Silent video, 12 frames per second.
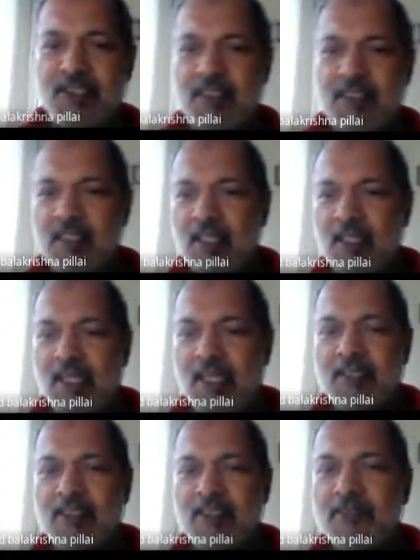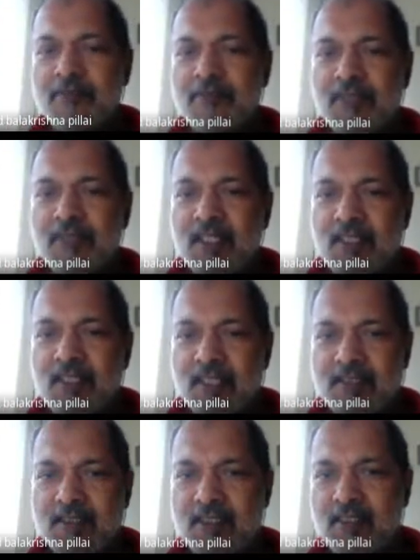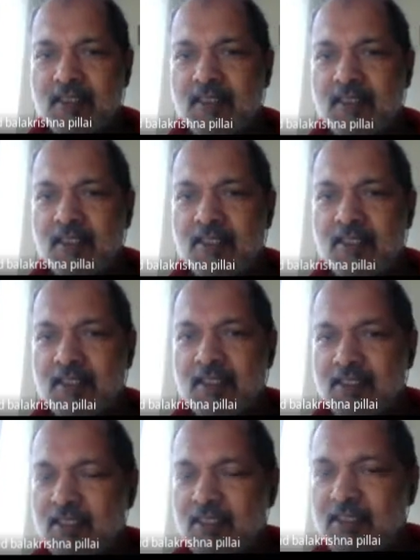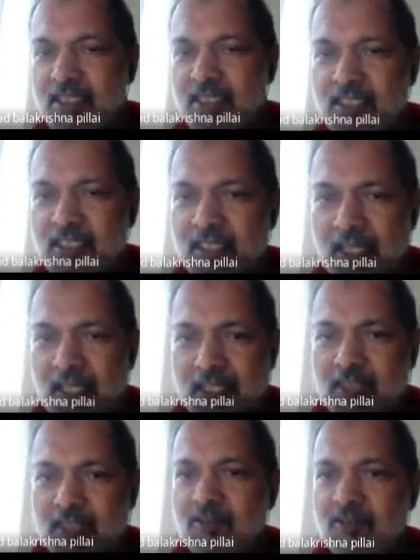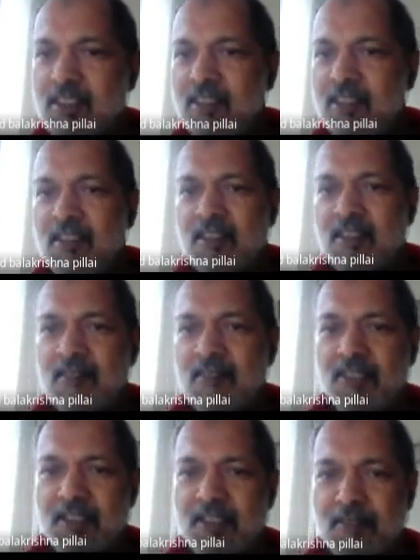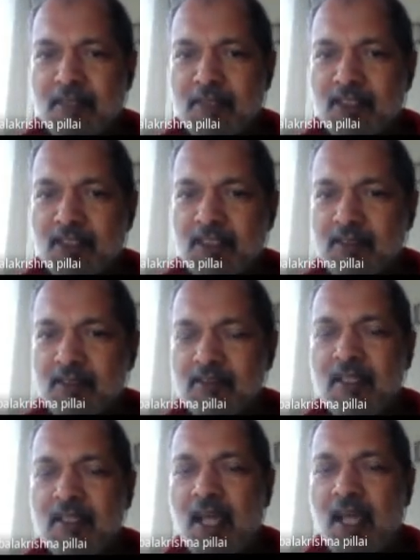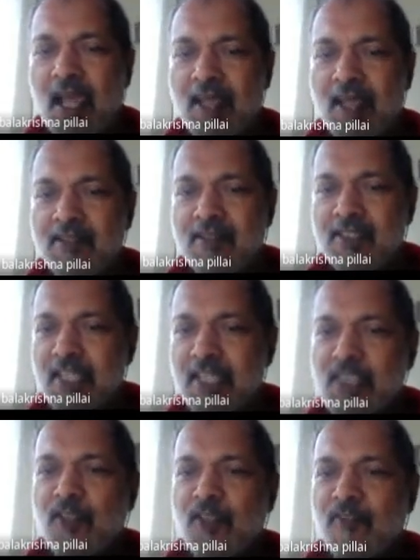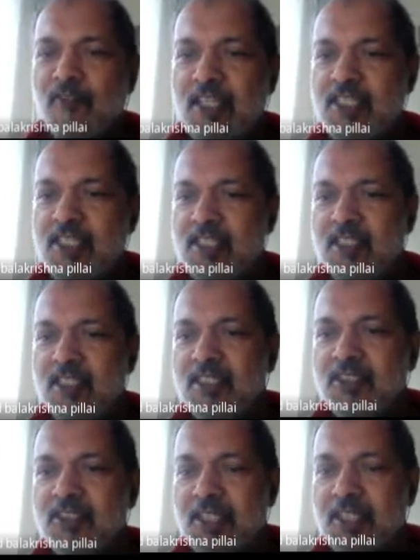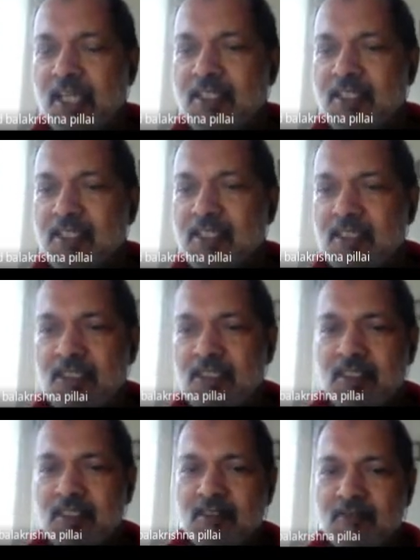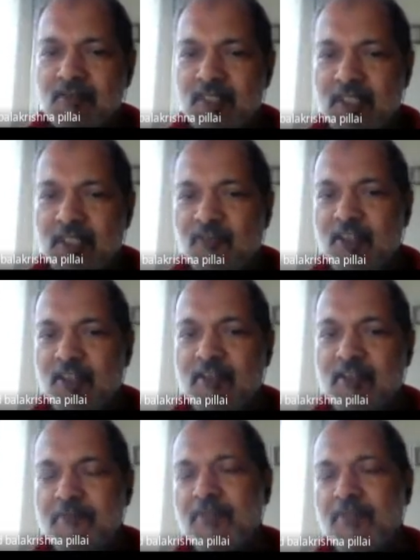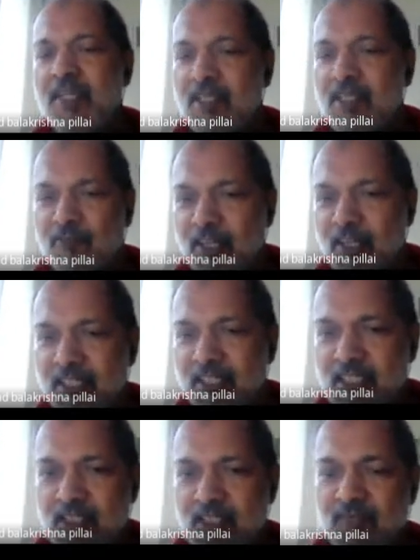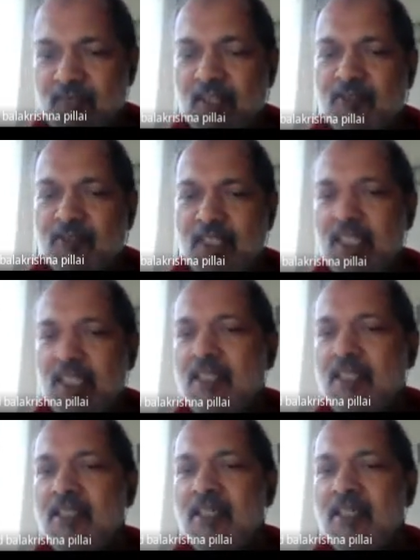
the last lecture, that there is a change in the conductivity with the temperature, and the nature of variation in these three categories were different. In one case, we have seen